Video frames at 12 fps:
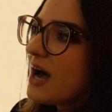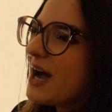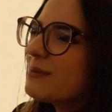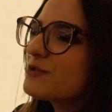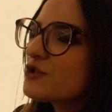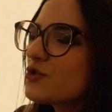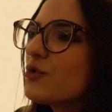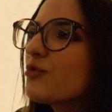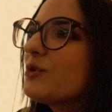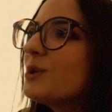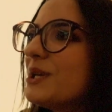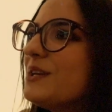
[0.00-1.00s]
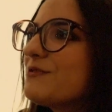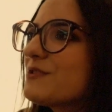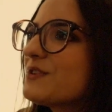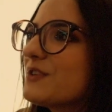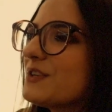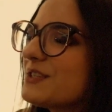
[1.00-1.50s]
I'm so
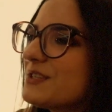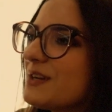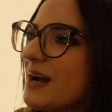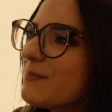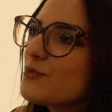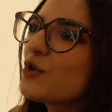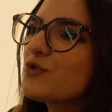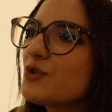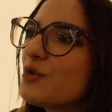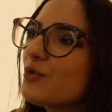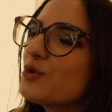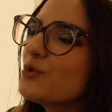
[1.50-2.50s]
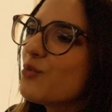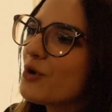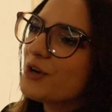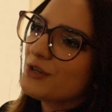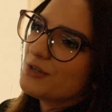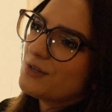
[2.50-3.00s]
relieved that I'm not the only
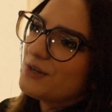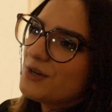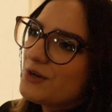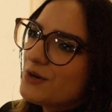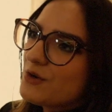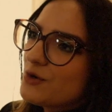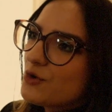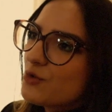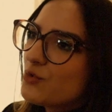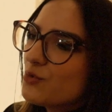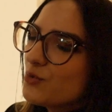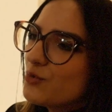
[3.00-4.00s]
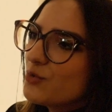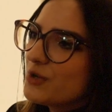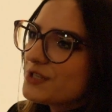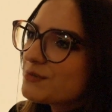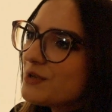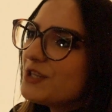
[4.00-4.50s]
one who
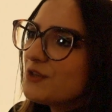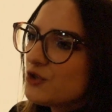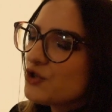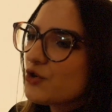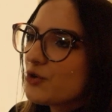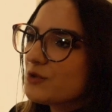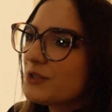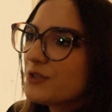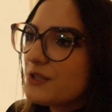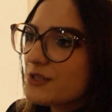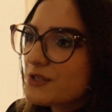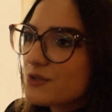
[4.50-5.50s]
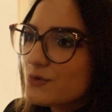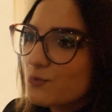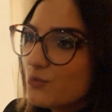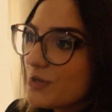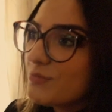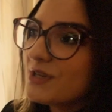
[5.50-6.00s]
is making sure that these
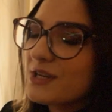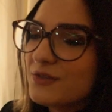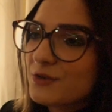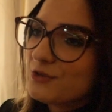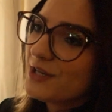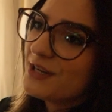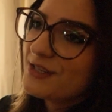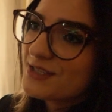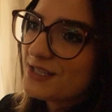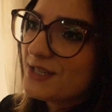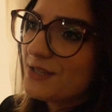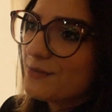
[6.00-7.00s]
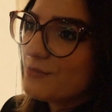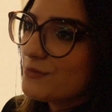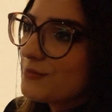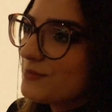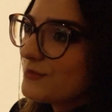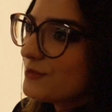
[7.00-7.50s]
women and their legacy
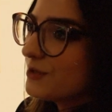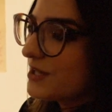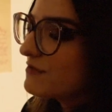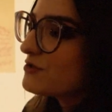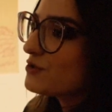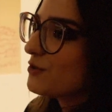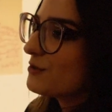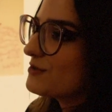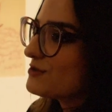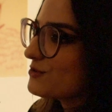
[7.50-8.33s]
lives on.